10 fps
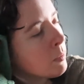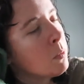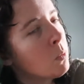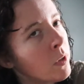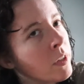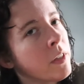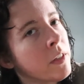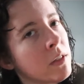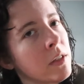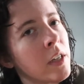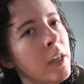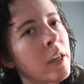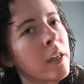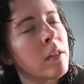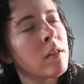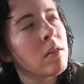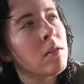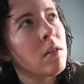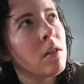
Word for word: one of these days